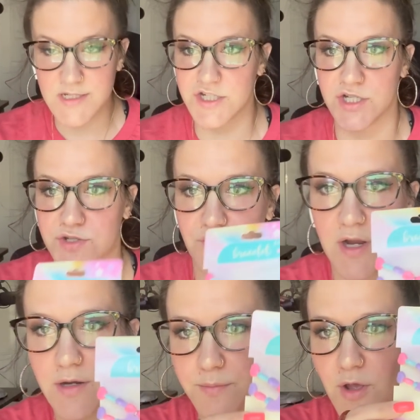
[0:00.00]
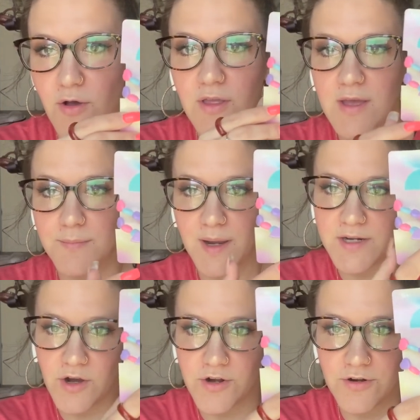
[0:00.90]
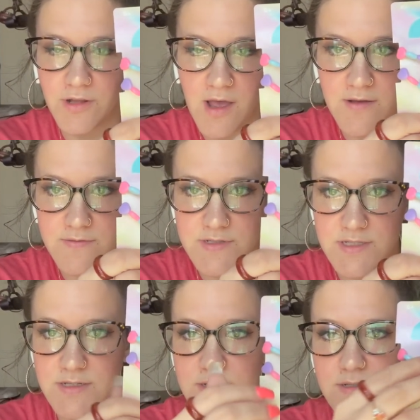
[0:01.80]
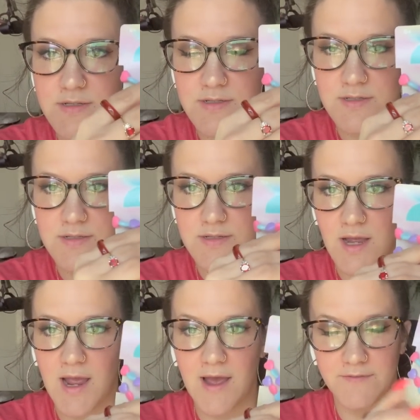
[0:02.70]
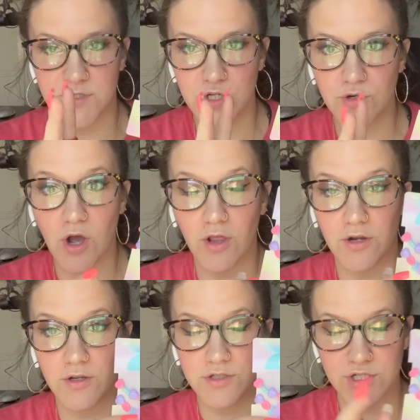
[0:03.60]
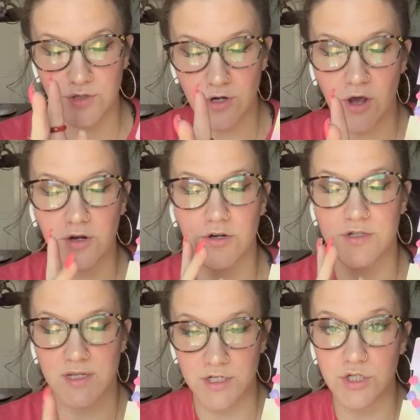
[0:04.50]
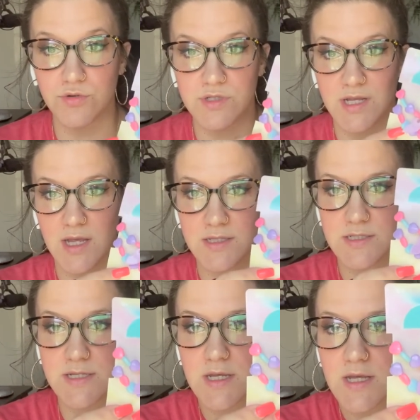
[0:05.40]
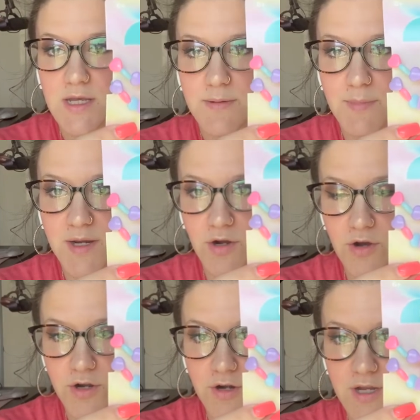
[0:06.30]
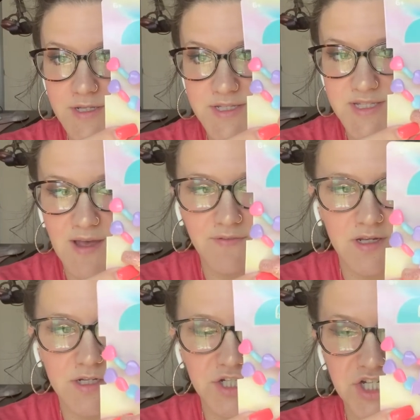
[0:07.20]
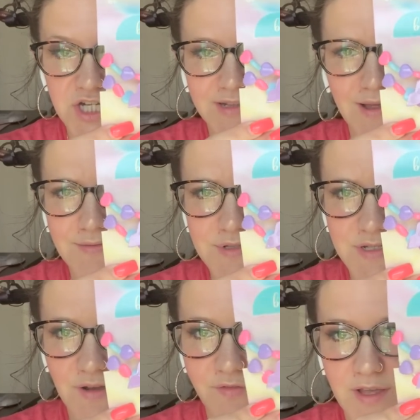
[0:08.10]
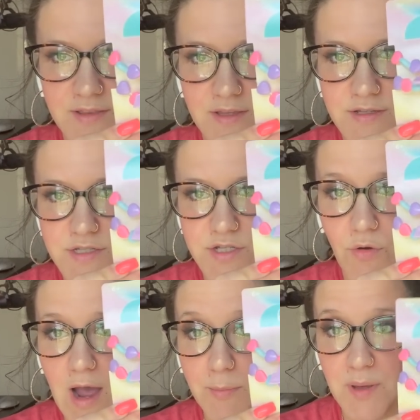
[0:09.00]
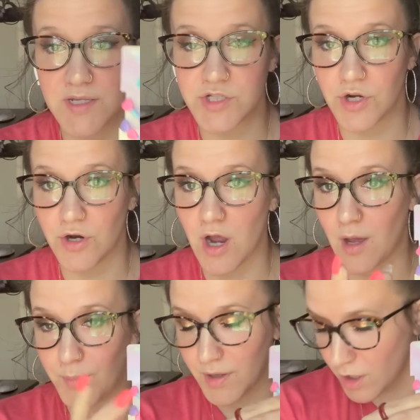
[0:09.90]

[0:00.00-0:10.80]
is just random, y'all. My daughter loves, I have two, two daughters and two sons. My daughter is seven and she loves stuff like this. So I picked her up